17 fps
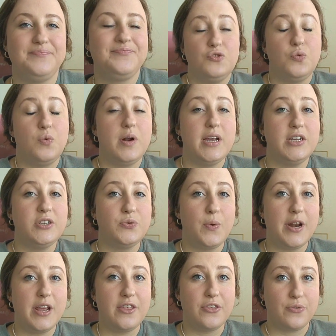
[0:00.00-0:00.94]

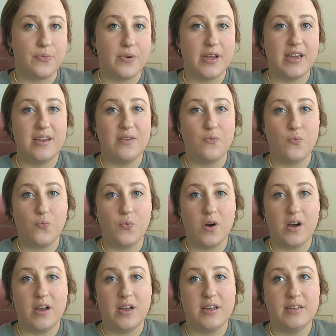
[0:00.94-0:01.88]
2023
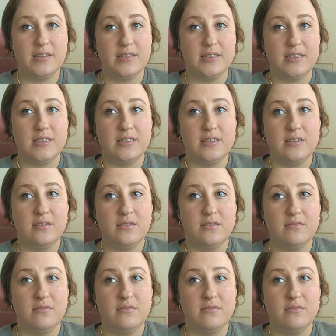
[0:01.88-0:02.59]
was